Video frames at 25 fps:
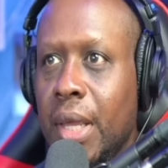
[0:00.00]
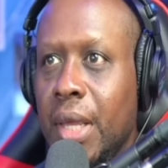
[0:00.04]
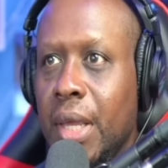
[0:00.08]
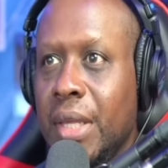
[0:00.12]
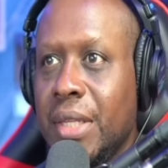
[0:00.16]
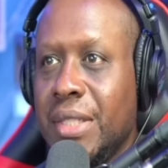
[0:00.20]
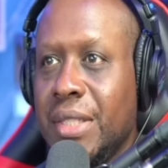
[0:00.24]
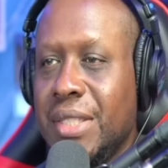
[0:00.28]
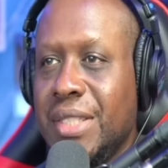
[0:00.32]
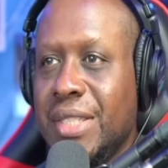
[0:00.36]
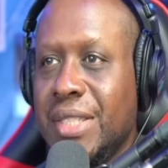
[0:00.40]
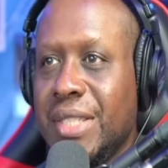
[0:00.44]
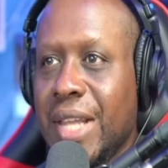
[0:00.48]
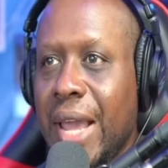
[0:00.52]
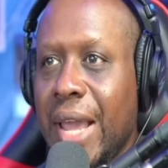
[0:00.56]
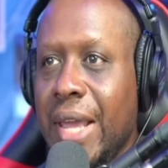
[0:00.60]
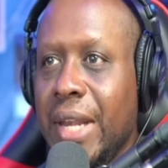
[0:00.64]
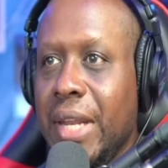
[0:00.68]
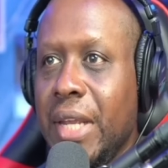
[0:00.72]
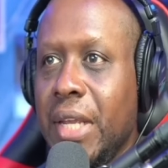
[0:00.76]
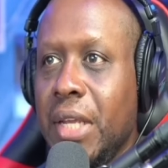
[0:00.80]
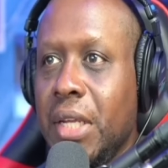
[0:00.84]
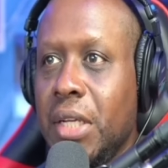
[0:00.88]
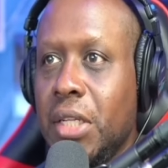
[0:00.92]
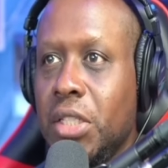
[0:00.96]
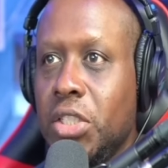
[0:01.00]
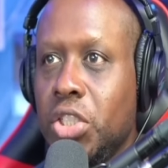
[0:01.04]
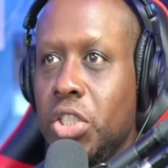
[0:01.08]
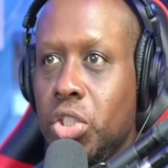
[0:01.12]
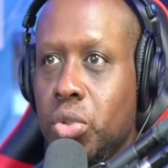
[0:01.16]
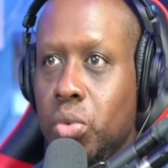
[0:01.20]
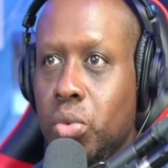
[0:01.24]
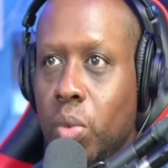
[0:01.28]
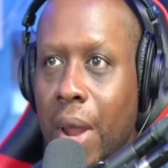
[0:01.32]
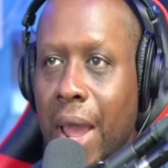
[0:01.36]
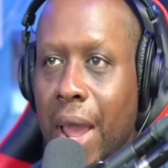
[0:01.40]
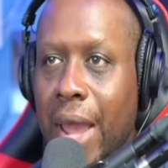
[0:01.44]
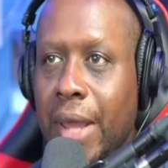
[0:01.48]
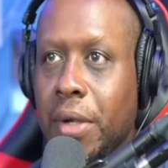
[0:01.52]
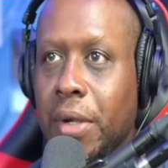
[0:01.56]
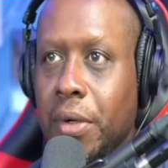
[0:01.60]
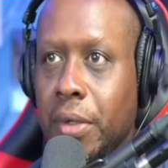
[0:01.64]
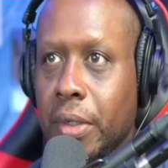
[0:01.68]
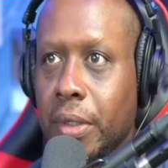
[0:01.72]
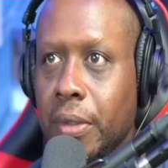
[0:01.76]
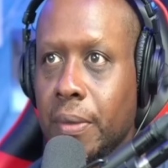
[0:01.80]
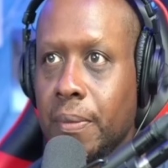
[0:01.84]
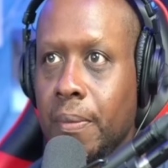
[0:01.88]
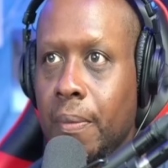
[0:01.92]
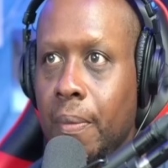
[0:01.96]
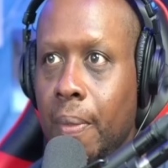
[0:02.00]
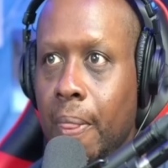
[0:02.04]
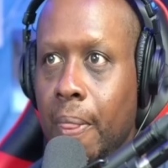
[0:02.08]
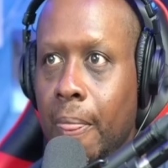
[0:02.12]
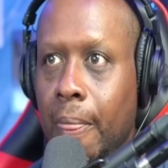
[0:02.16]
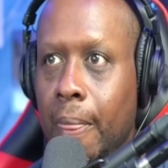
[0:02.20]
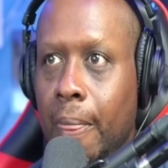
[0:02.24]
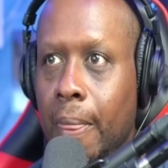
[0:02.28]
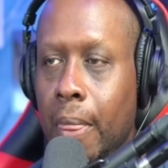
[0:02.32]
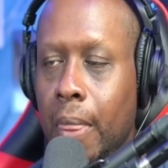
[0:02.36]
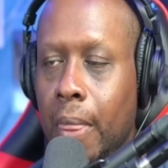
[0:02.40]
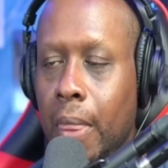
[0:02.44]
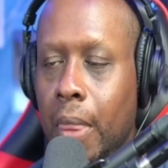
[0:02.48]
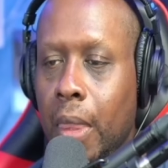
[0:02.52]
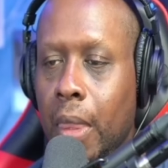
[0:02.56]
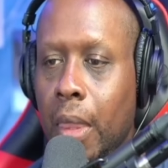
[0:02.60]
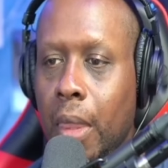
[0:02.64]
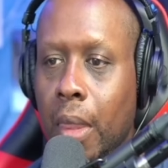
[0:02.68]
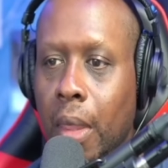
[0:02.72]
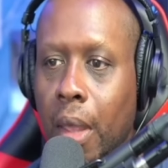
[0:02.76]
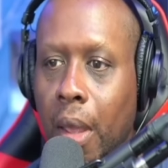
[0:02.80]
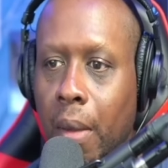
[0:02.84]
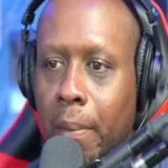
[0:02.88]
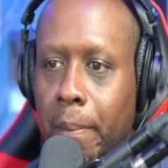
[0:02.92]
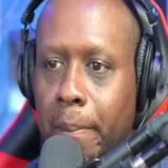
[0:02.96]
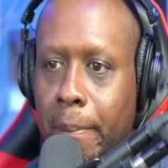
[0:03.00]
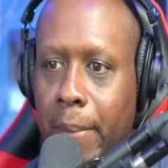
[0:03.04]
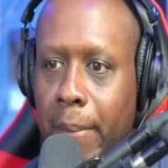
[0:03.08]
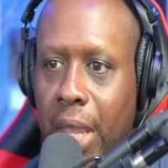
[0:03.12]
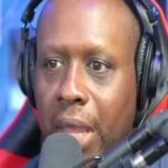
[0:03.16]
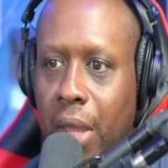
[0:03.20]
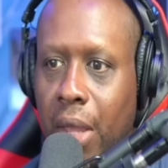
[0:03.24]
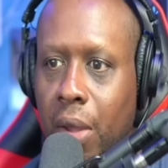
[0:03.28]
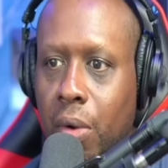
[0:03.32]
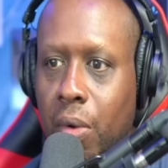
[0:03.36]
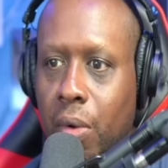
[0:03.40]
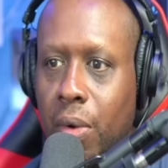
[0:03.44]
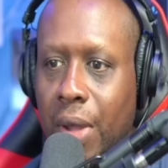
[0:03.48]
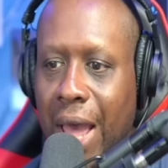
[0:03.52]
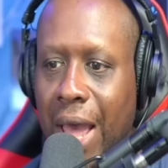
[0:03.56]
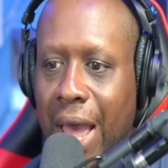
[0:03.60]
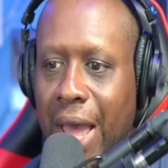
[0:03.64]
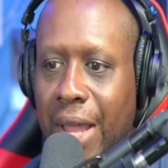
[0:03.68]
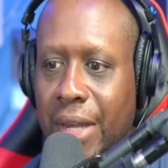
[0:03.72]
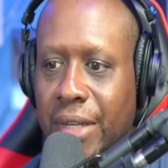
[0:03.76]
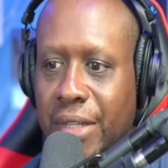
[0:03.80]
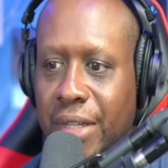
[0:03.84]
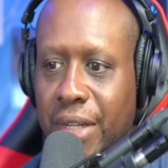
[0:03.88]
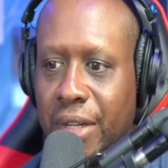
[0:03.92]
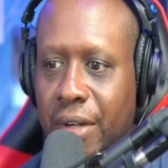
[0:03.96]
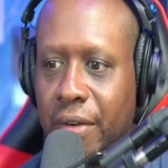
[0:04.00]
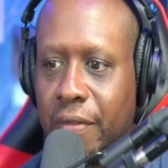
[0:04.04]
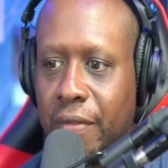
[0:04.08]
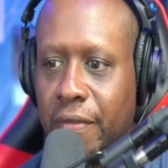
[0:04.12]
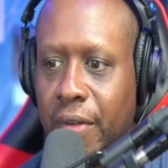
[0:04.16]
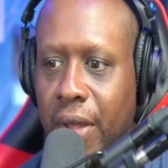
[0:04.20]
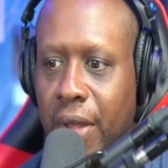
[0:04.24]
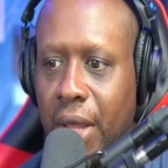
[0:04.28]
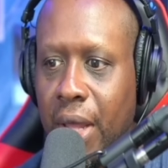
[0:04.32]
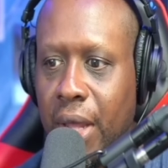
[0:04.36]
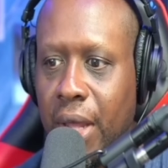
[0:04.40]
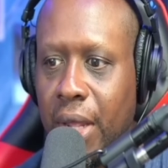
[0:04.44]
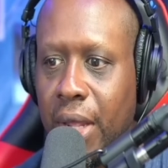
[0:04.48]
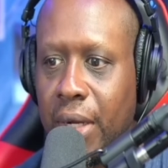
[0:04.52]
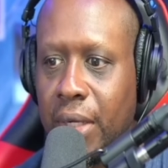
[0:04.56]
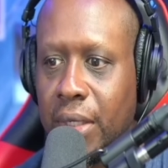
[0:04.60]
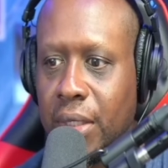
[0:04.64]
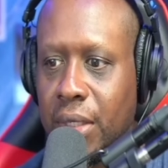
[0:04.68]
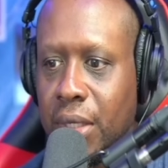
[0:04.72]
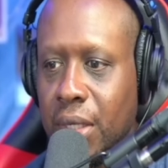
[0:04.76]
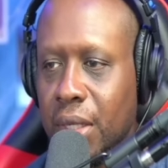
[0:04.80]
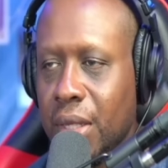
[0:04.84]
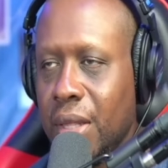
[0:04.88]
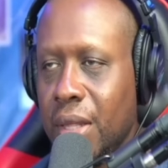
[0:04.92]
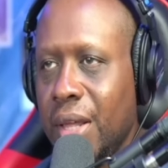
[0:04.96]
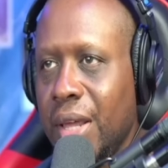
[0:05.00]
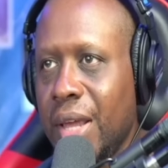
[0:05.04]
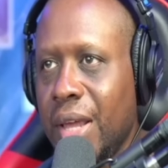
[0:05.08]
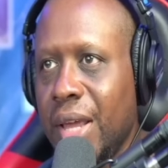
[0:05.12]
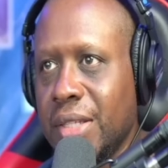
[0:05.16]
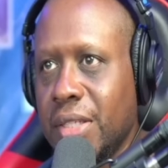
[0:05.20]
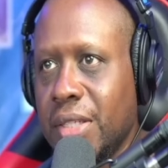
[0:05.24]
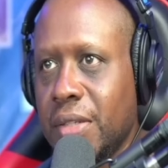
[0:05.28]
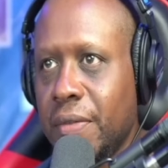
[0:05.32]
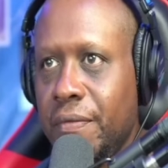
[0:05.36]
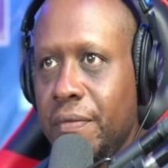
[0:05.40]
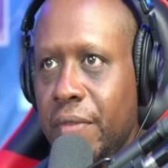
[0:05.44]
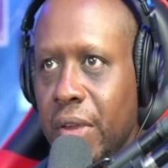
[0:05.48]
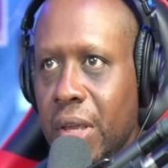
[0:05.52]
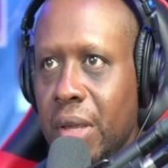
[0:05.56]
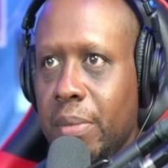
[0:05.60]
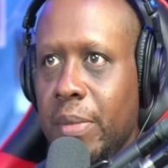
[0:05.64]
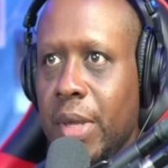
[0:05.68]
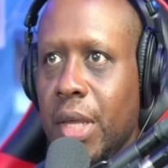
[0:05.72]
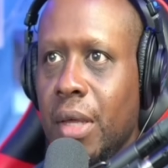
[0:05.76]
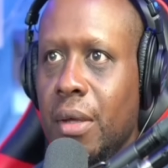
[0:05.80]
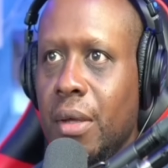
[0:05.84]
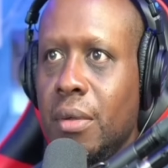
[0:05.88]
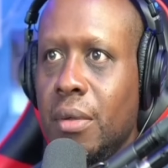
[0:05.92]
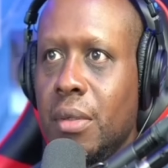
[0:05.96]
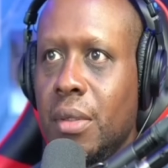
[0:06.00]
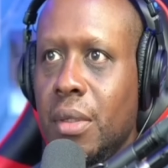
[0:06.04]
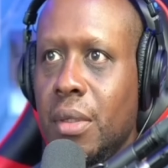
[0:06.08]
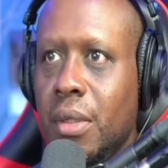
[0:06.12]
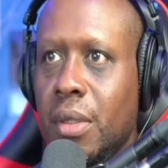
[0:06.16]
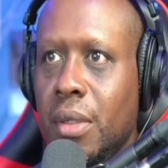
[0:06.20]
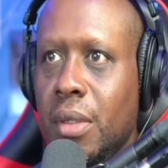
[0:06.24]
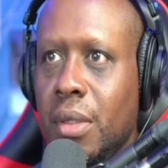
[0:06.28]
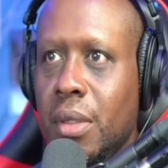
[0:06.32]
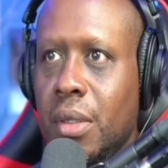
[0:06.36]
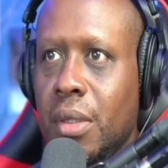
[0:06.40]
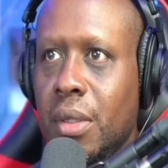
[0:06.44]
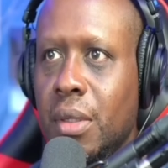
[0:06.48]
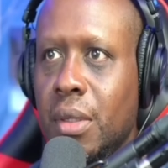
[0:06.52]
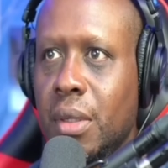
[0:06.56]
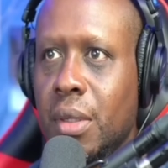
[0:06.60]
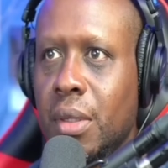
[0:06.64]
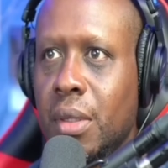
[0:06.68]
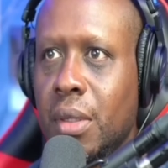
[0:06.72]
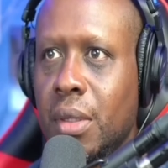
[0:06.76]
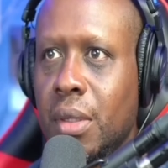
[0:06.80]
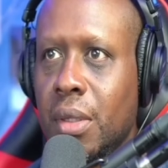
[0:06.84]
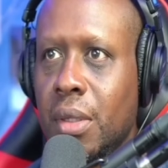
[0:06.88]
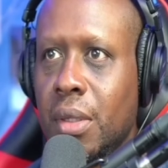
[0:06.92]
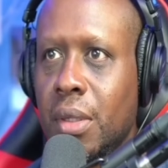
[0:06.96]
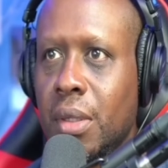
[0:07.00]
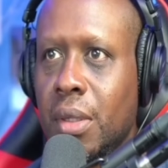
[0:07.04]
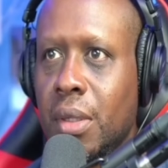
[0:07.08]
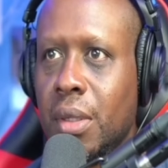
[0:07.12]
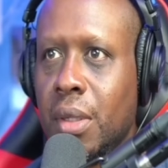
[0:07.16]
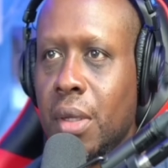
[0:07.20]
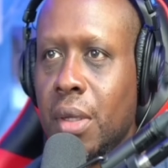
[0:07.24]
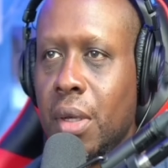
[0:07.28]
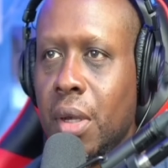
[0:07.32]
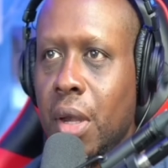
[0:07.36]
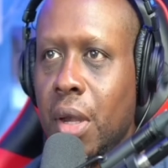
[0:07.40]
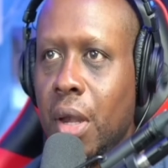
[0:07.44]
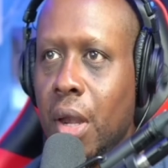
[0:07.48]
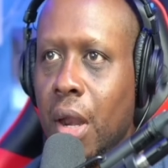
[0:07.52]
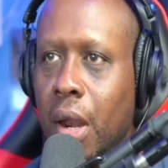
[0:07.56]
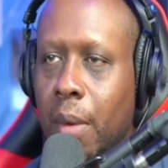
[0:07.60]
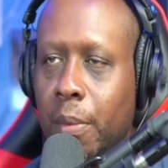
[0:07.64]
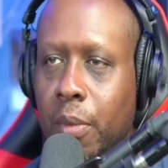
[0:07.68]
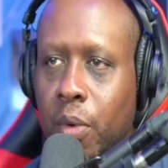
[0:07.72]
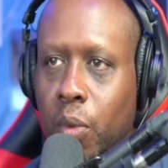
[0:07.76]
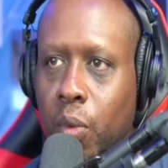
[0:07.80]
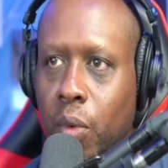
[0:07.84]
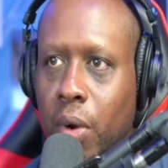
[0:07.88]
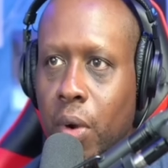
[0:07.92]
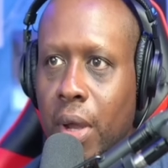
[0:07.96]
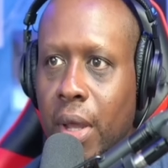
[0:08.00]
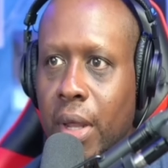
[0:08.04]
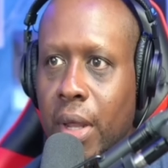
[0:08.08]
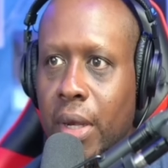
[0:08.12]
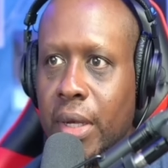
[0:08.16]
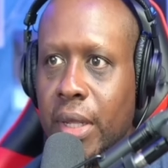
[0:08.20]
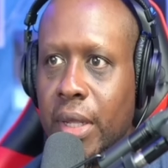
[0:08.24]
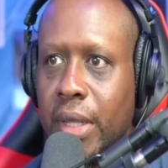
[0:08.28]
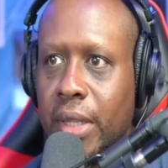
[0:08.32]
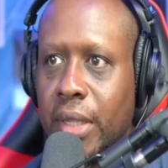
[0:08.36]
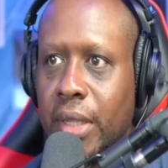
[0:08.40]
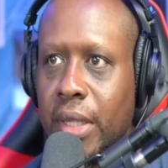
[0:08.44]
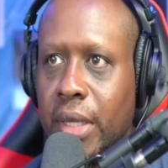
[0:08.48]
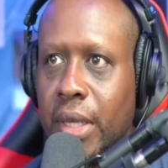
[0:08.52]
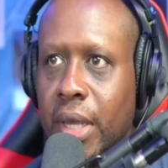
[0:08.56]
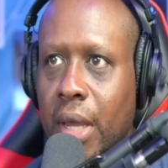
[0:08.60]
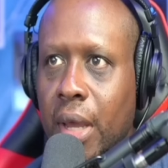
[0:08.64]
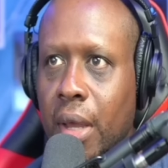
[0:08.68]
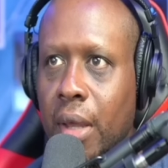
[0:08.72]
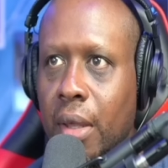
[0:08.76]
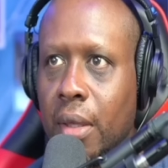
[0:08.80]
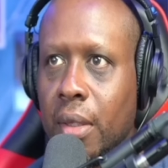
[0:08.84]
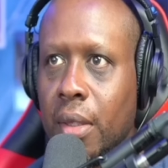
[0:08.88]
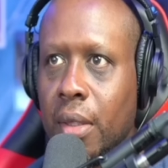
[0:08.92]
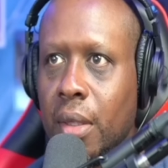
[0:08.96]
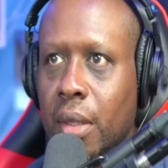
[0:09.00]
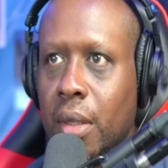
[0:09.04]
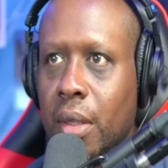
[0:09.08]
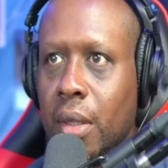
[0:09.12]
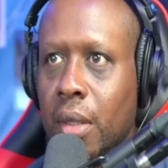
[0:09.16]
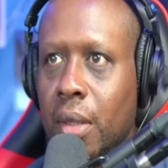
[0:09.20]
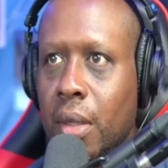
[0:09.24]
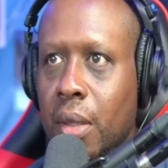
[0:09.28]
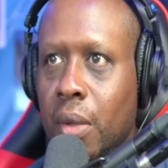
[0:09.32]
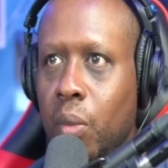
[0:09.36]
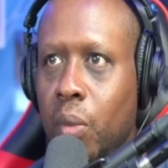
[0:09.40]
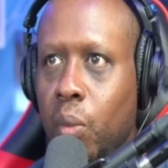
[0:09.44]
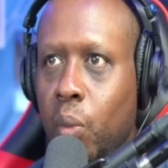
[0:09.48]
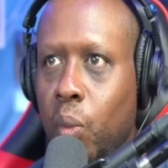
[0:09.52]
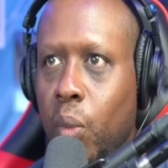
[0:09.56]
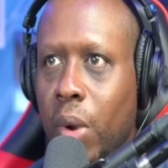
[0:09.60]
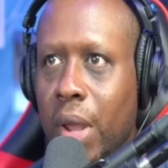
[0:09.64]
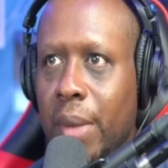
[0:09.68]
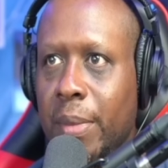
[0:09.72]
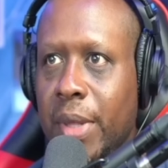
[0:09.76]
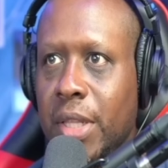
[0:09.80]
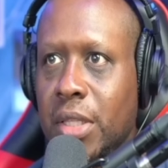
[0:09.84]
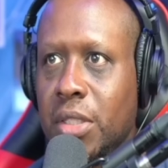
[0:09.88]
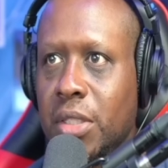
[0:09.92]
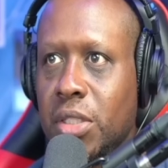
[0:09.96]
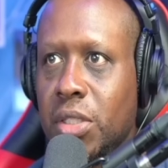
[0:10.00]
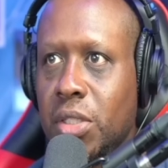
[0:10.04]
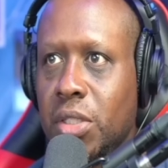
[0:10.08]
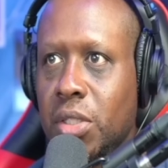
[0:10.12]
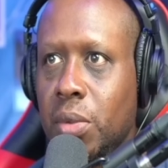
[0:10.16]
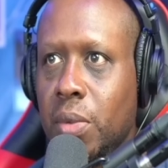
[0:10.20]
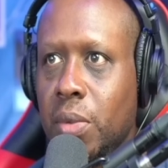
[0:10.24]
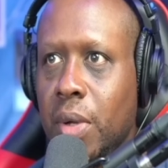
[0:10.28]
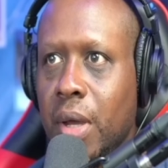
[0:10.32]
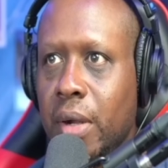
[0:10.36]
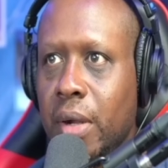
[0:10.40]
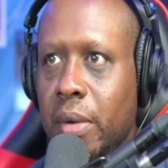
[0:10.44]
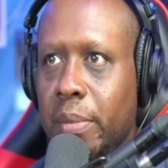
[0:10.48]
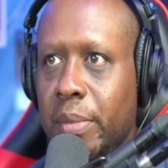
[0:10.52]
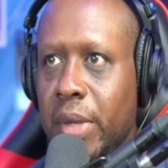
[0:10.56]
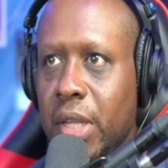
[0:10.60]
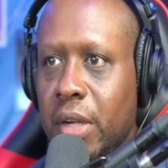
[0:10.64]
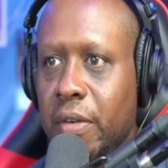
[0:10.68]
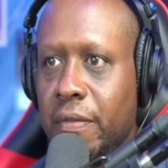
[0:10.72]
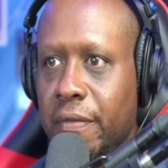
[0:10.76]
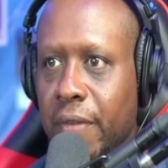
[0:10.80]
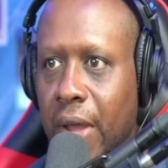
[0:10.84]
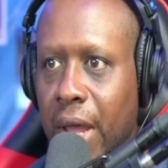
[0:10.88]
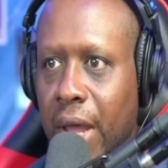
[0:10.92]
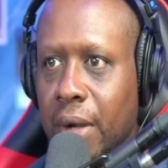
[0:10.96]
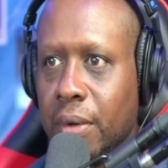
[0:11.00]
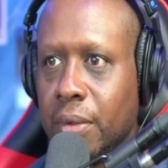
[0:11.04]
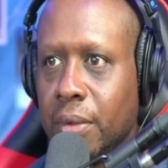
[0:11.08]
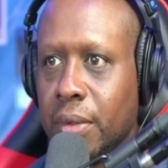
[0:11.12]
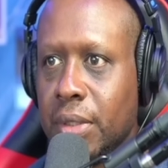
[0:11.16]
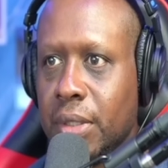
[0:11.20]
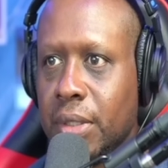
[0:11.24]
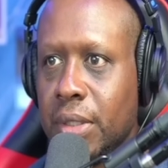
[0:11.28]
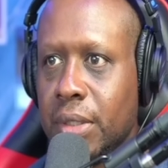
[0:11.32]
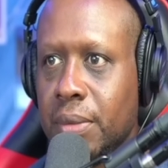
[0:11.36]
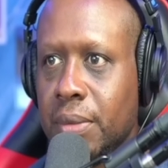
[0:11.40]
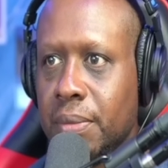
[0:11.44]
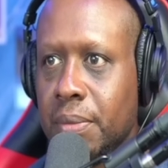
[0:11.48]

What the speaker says: Sadie Schreiner, a male identifying as a female. Number one in the women's 200 meter finals.